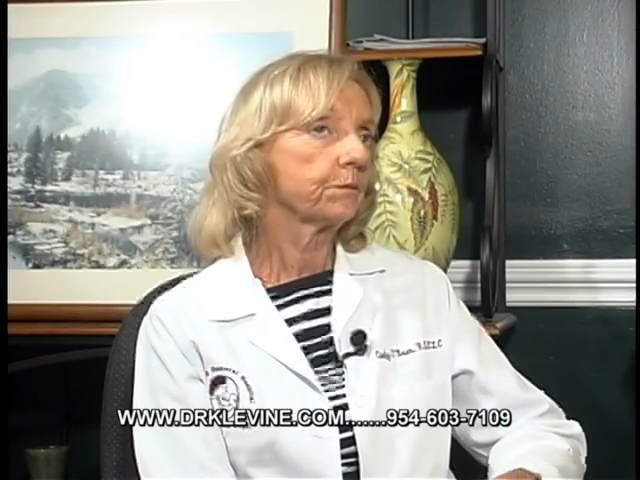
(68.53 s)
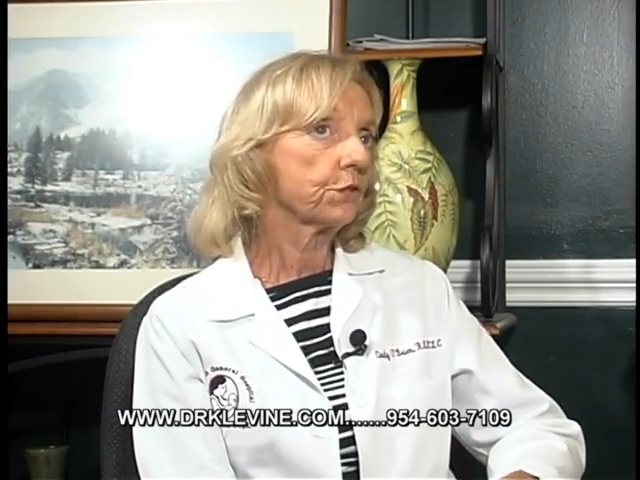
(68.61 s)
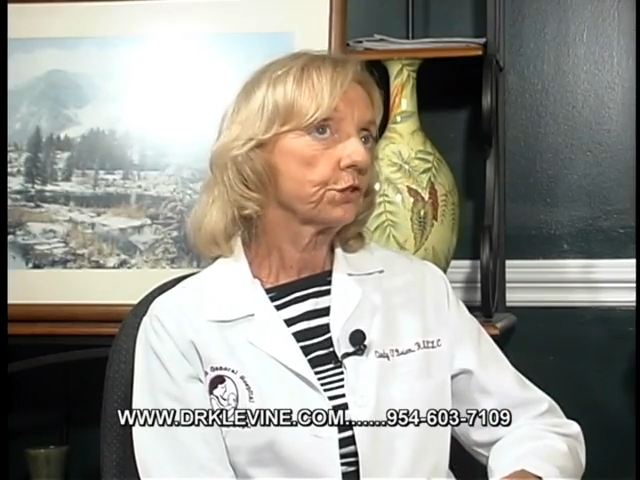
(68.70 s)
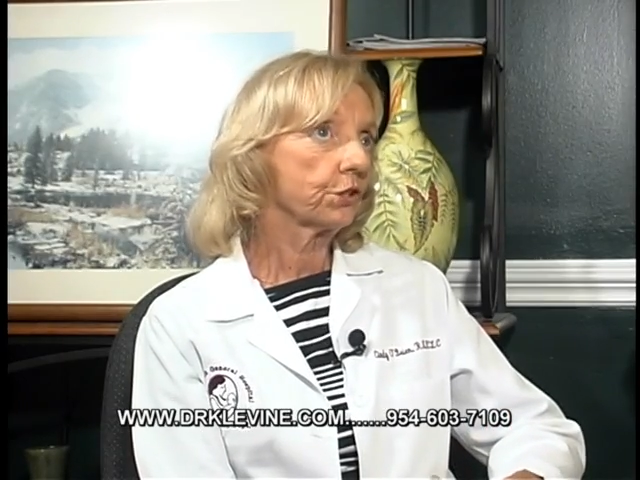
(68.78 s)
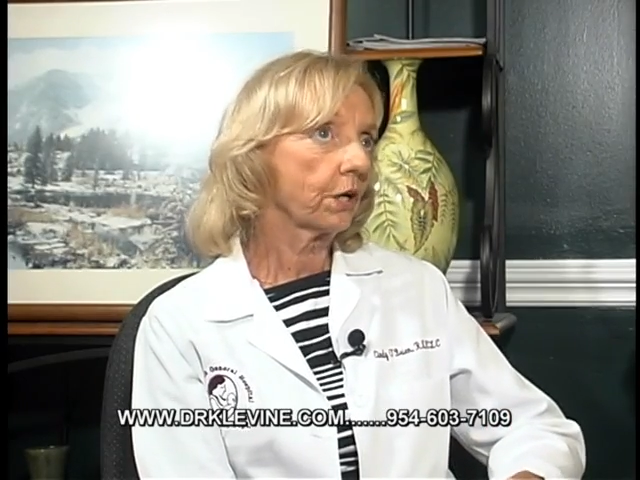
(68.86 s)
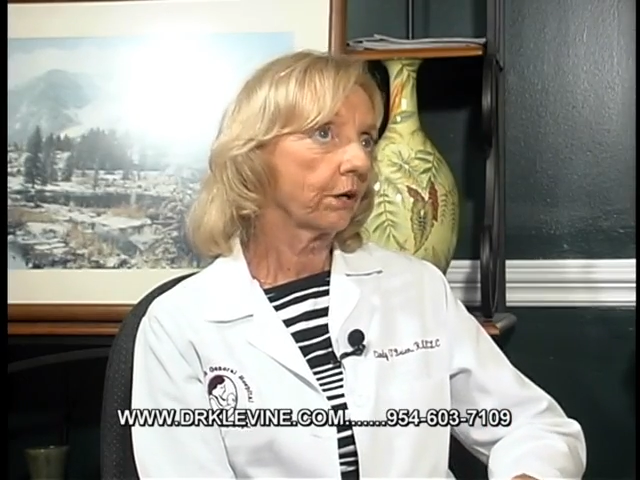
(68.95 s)

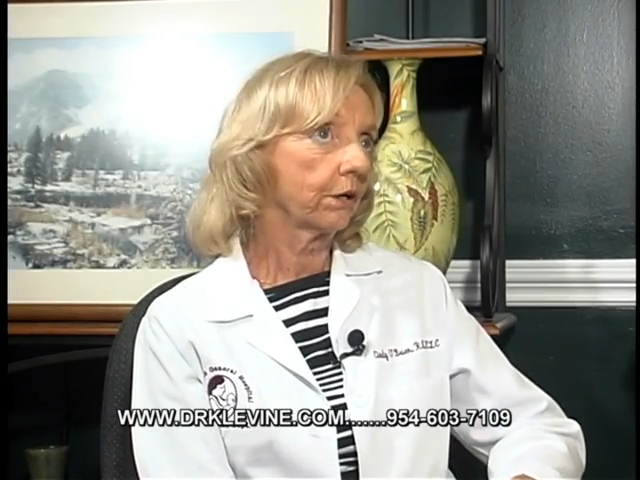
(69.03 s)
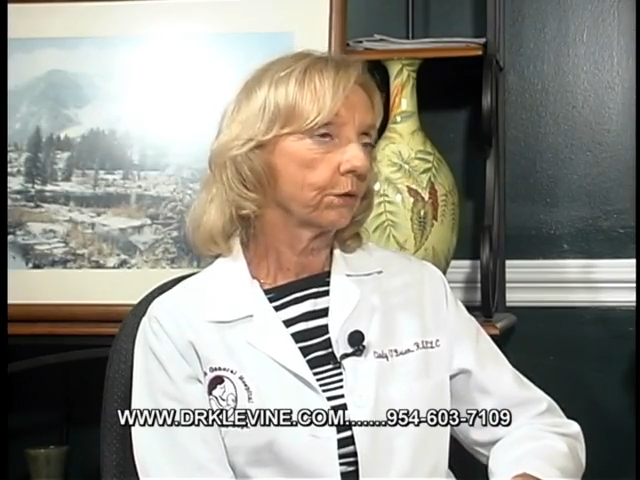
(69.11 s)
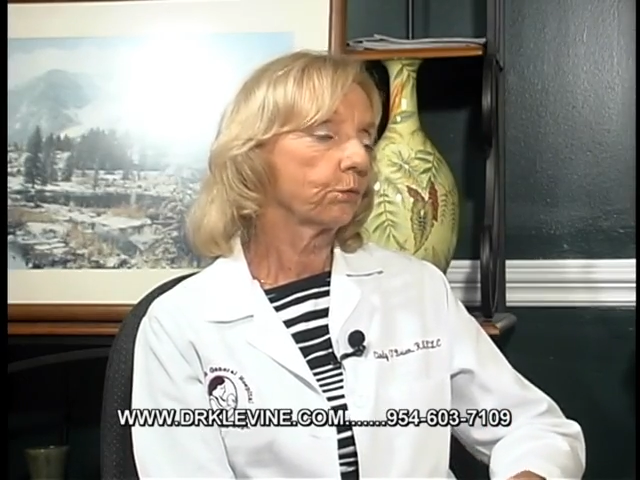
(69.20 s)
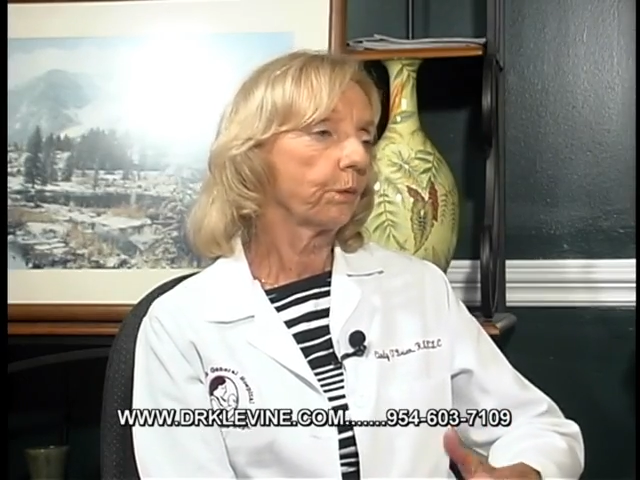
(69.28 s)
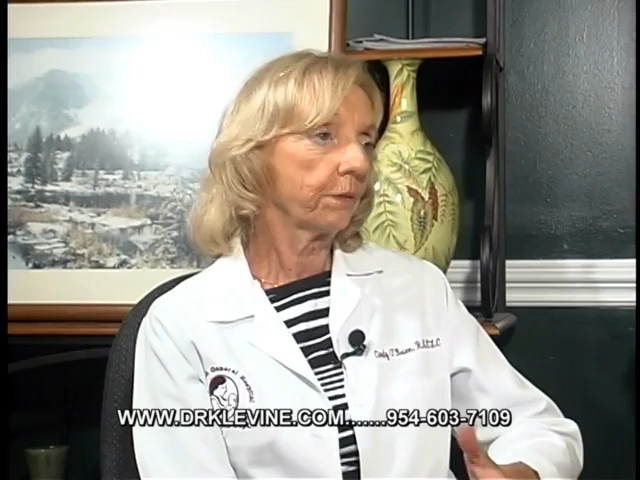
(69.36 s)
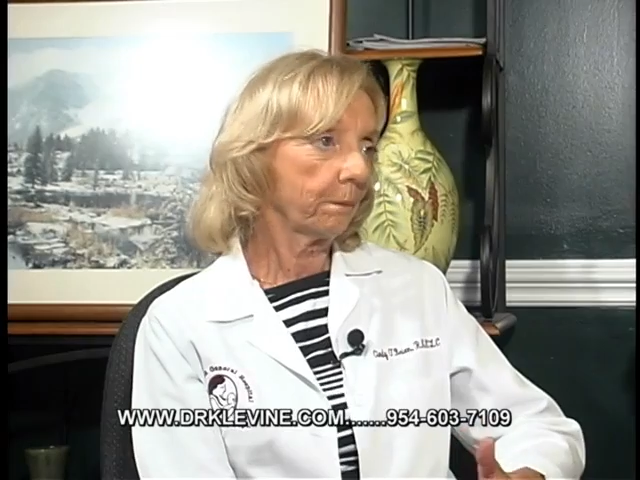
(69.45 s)
share it
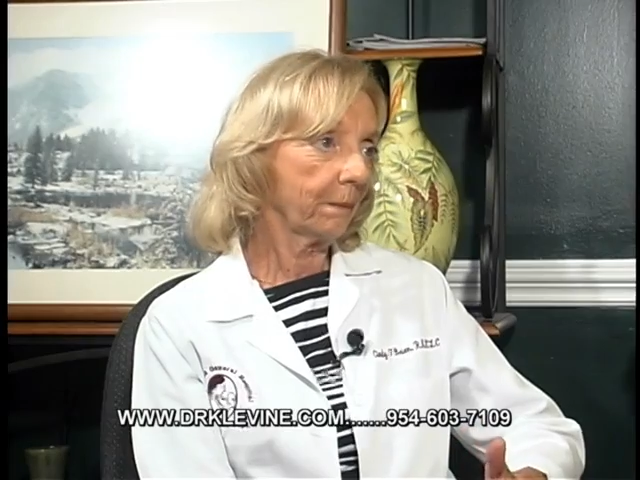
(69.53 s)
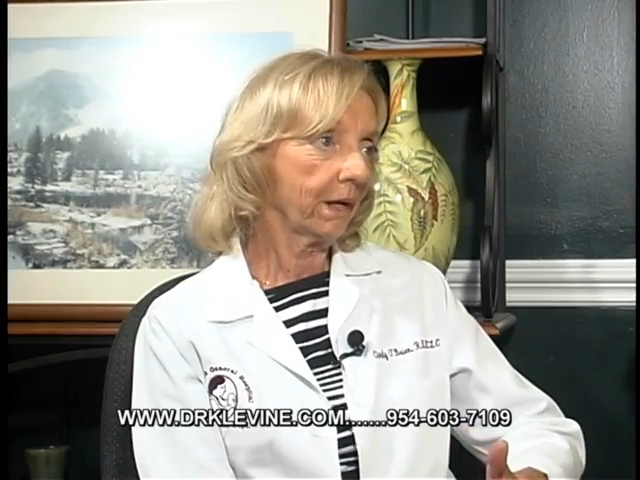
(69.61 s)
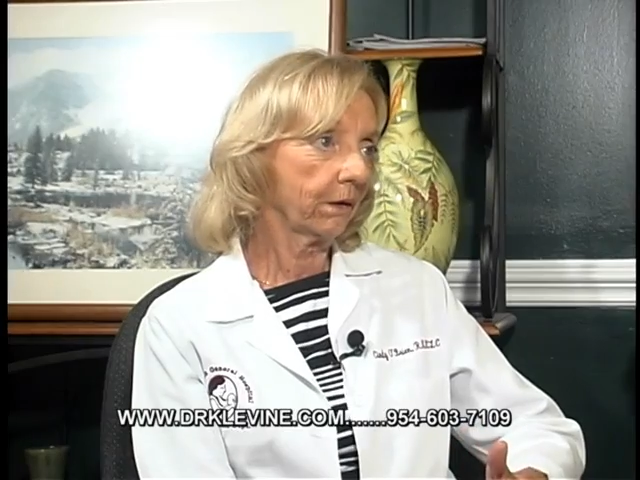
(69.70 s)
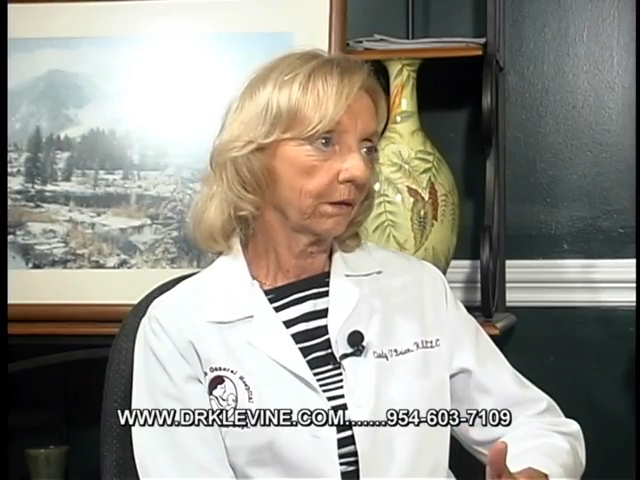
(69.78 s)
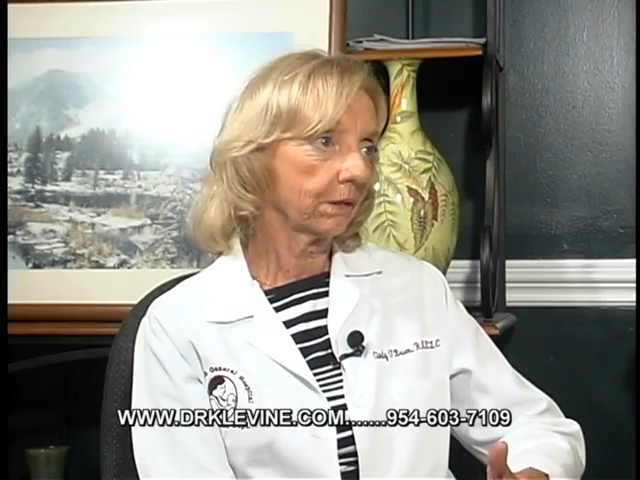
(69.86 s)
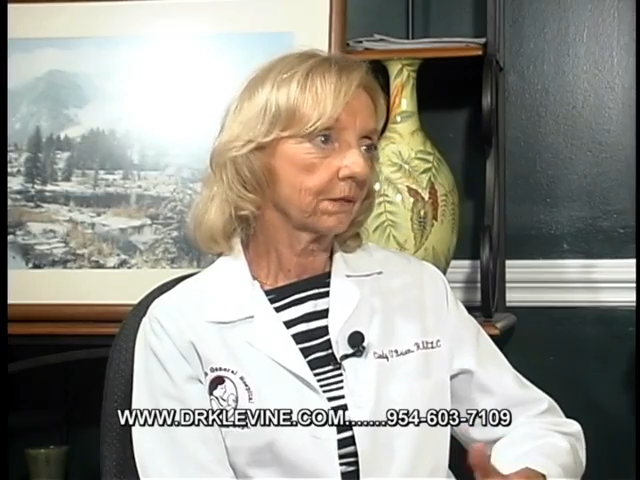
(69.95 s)
with the
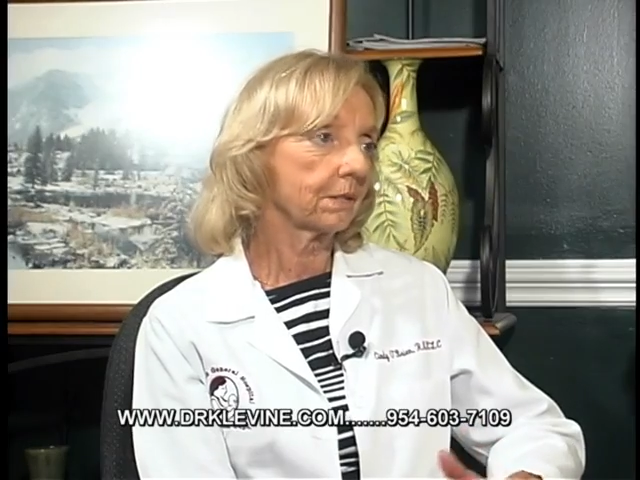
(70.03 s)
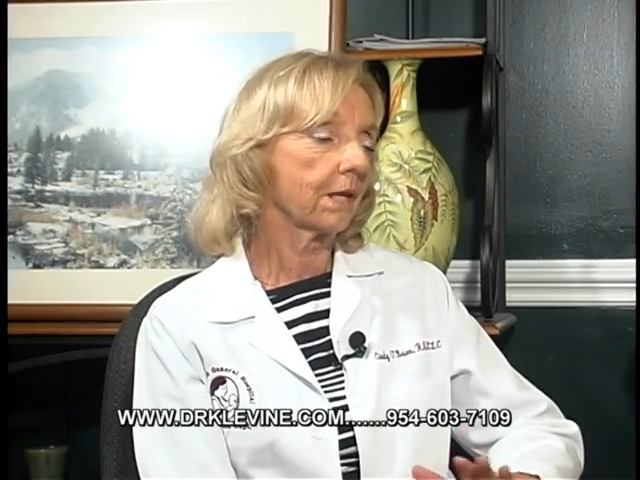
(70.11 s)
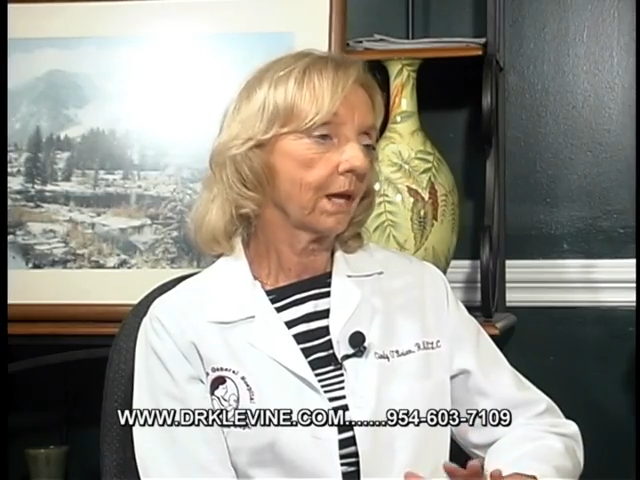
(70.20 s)
parents